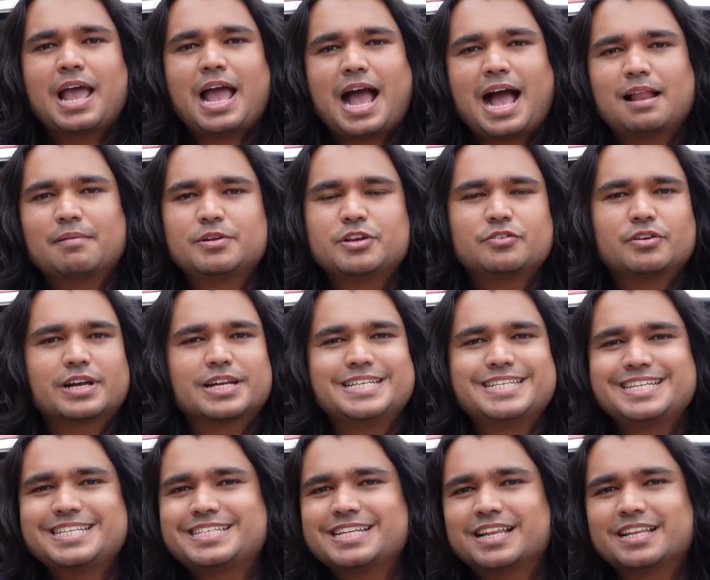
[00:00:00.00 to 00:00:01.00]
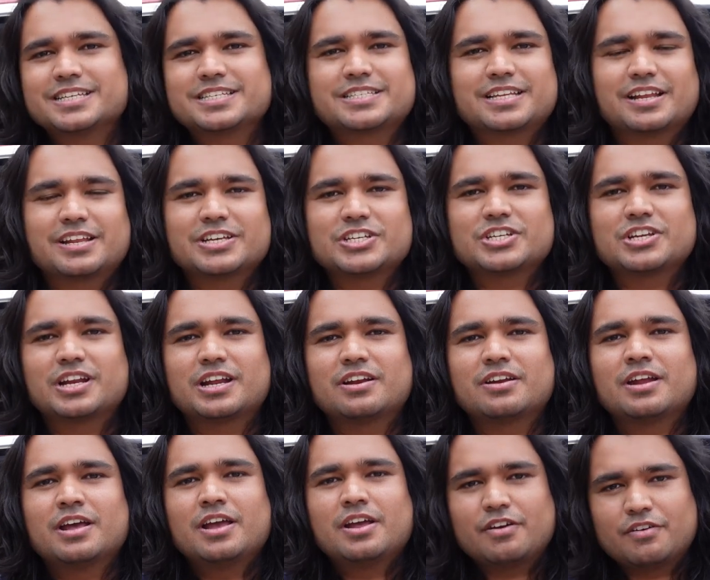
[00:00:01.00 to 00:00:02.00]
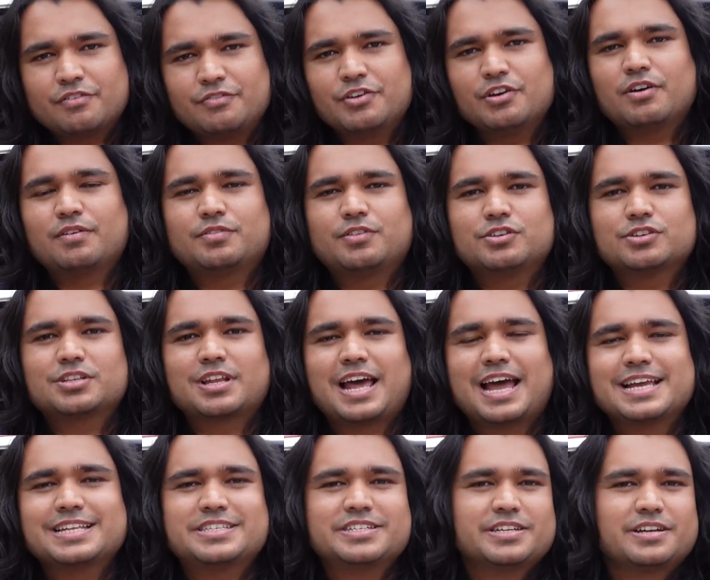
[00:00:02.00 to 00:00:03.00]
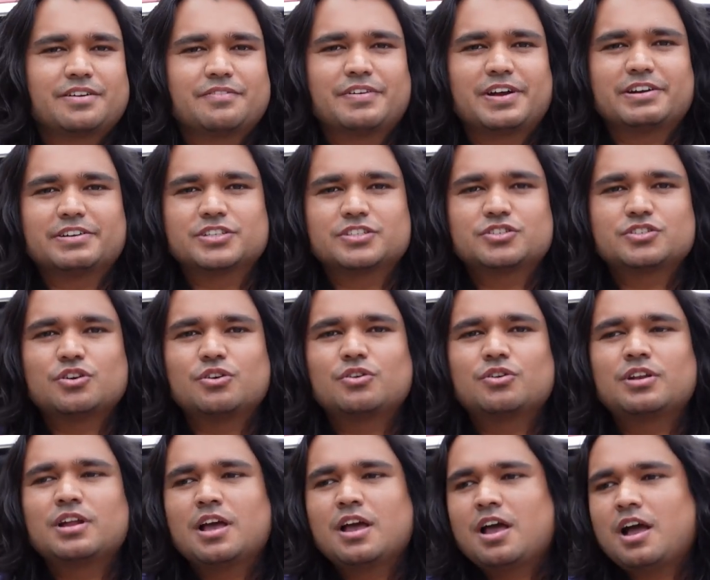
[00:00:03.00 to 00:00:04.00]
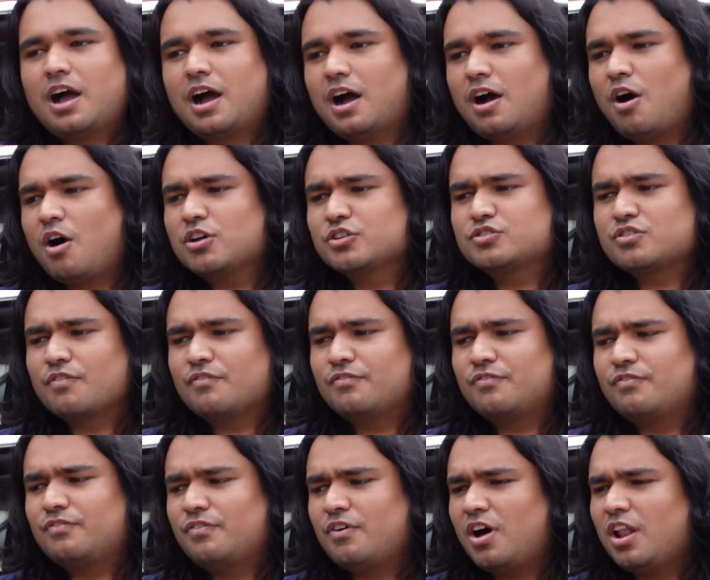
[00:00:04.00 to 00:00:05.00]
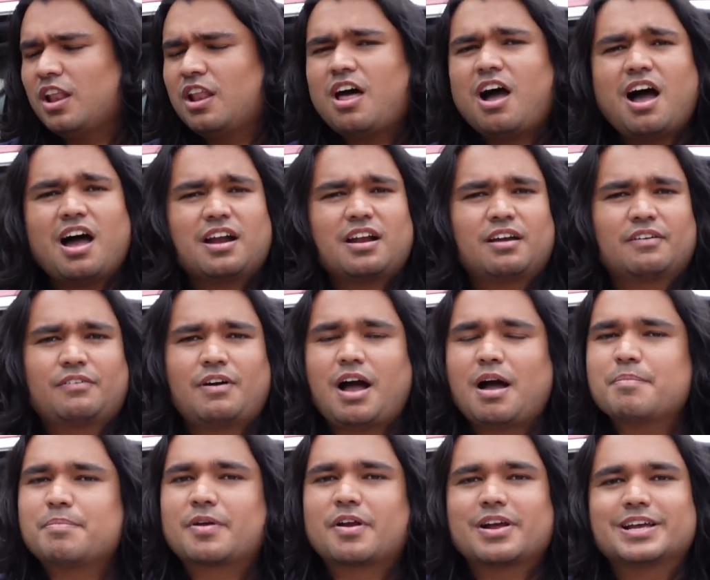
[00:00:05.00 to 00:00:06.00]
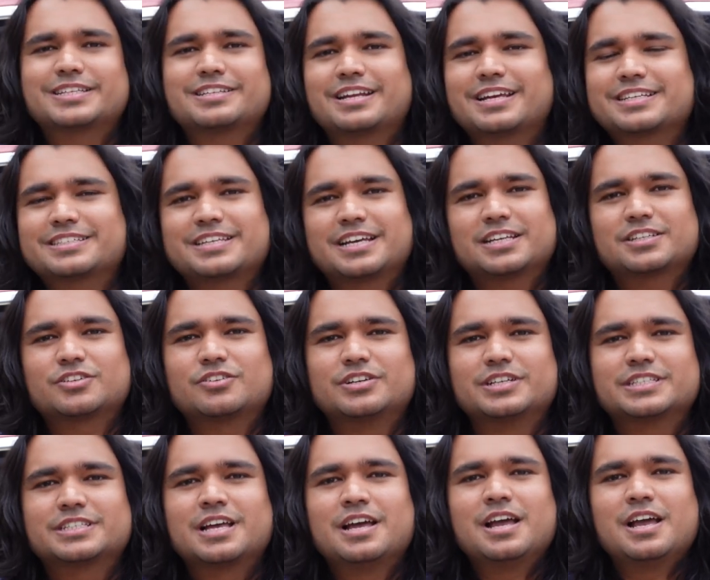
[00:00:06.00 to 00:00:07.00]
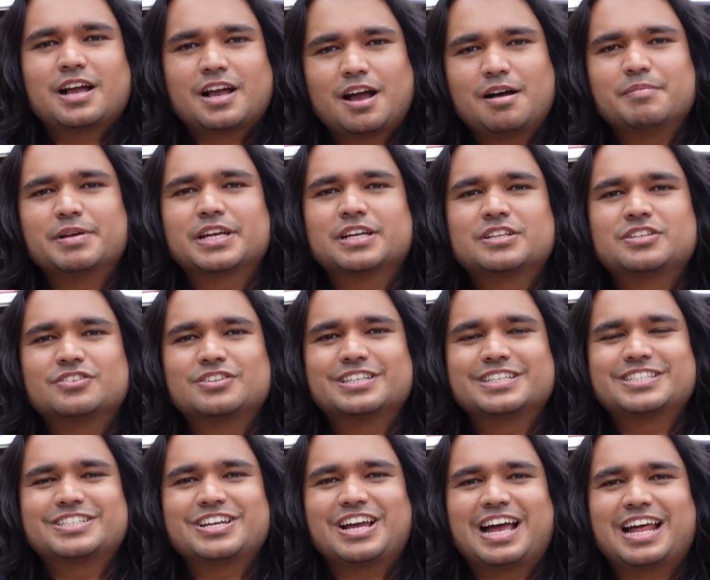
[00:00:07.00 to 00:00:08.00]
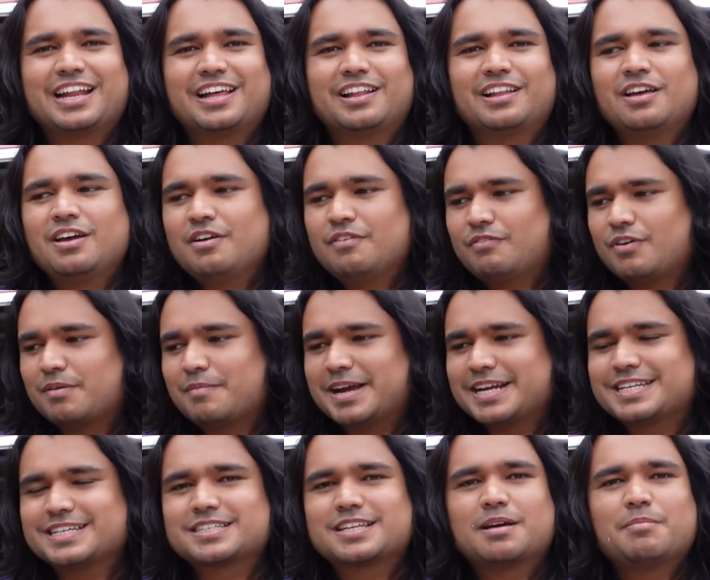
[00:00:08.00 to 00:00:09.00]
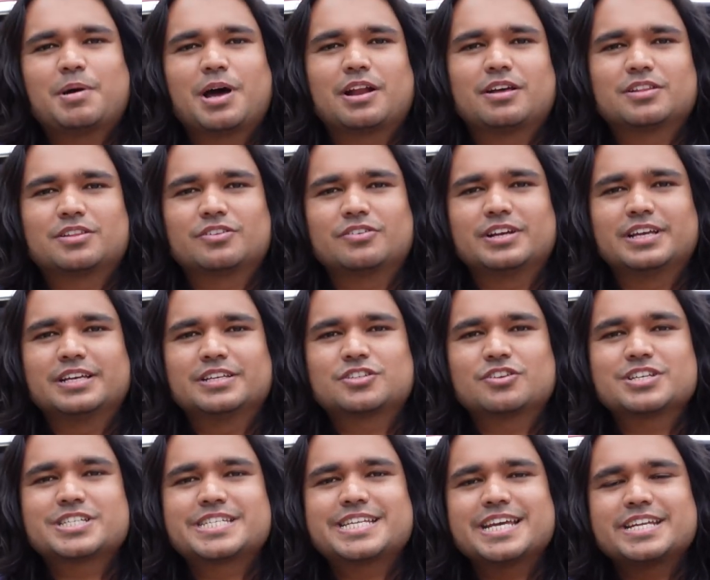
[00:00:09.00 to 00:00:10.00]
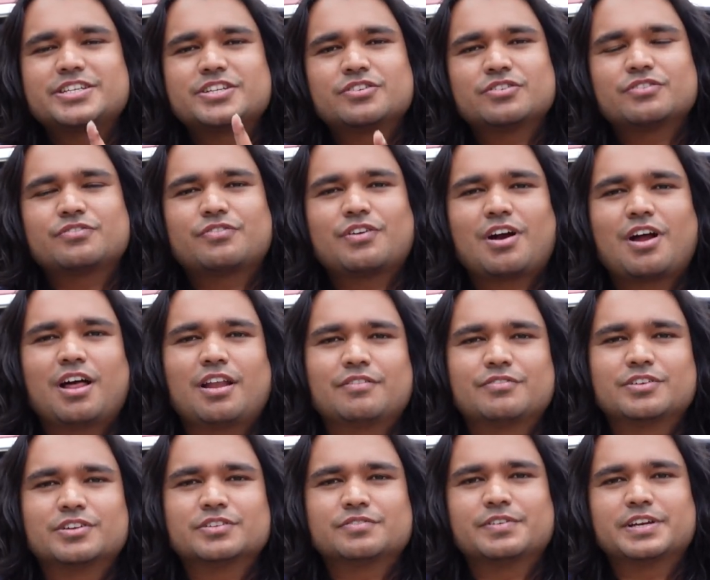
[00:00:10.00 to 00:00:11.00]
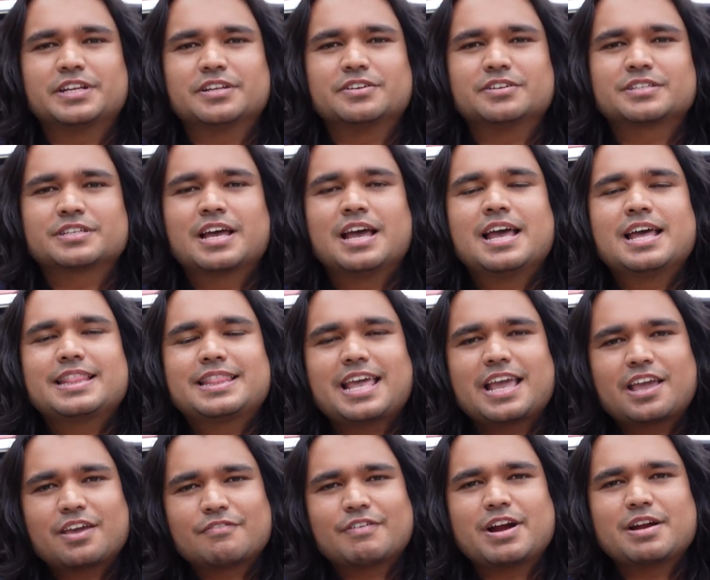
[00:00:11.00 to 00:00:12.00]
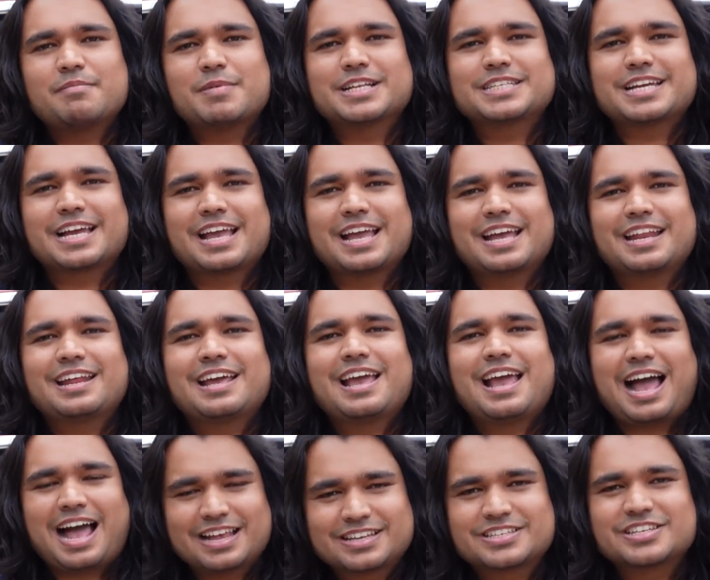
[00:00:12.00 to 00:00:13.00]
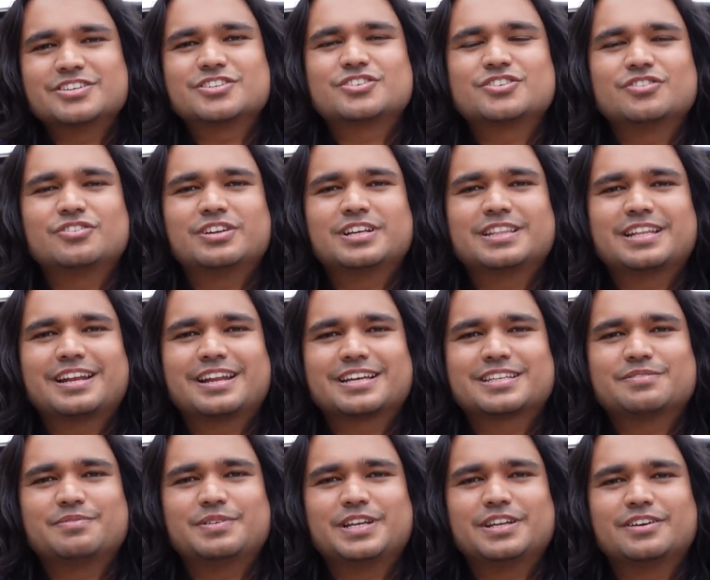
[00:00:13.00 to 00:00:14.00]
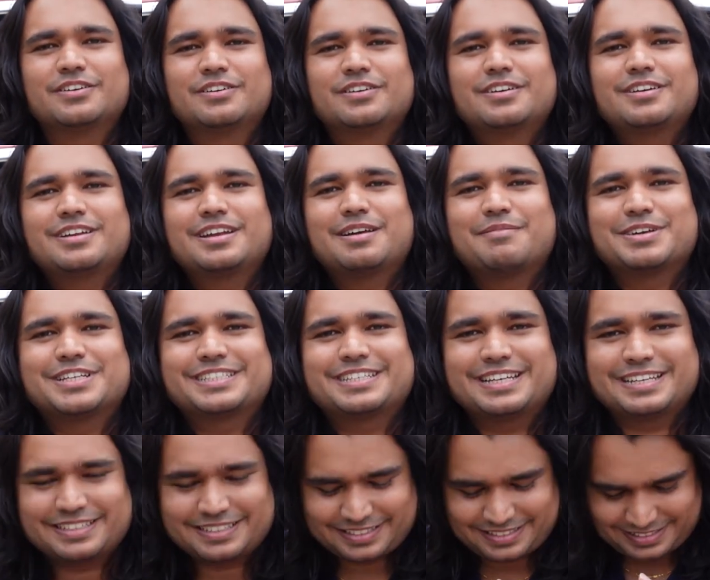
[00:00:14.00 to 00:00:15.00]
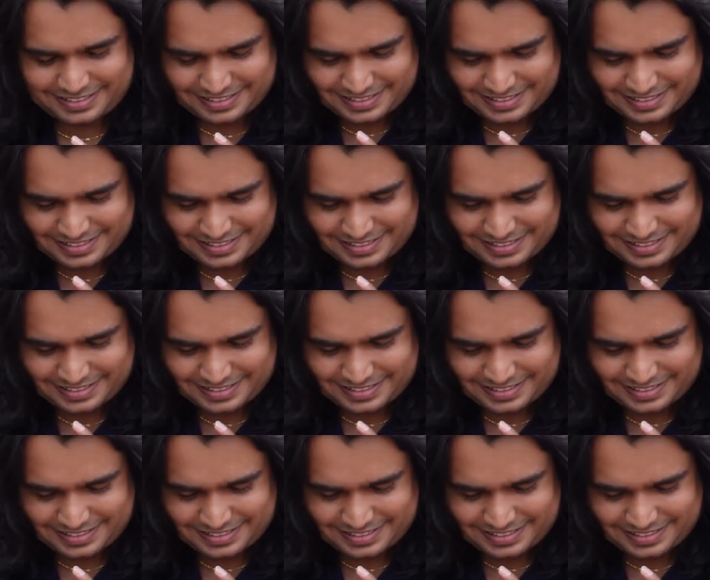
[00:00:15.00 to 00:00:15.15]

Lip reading: I'll be doing a detailed installation and review of those lights here very soon. Also, a lot of upgrades and accessories coming to this channel for my Tesla Model 3. So stay tuned for all of those videos. Thank you very much again. I'll see you soon in the next video. Namaste.